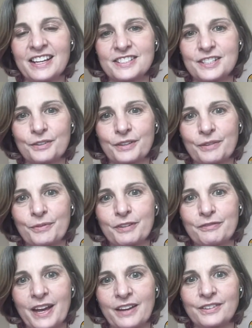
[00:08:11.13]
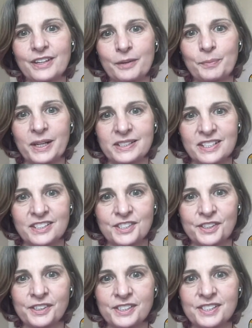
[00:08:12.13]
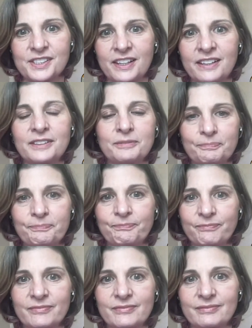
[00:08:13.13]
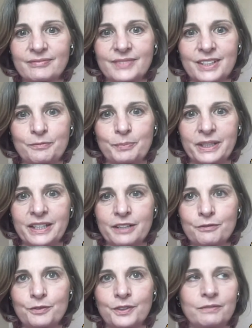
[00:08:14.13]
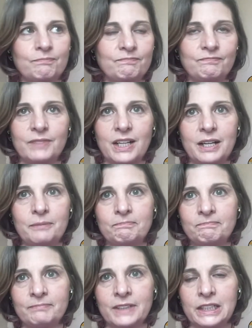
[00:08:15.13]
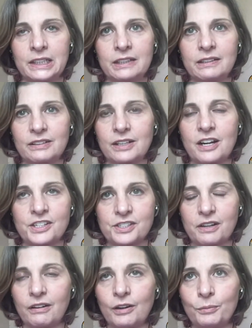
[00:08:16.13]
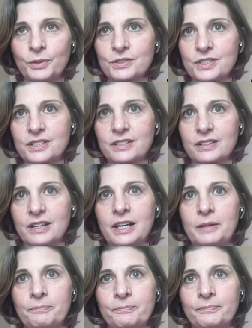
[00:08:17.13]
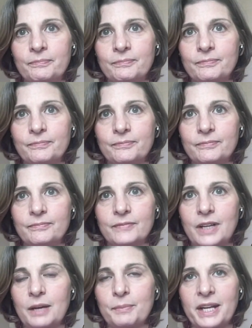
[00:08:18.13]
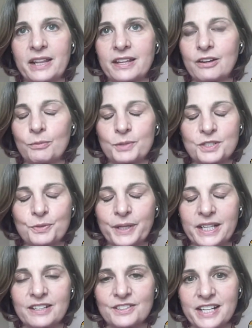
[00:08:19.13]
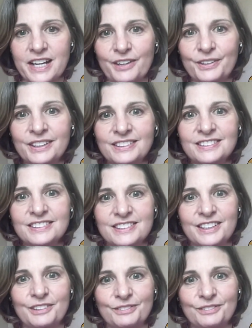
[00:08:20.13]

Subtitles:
yeah, so then we found our present church and have been there for um, gosh, almost, I mean, I think almost 20 years now. So,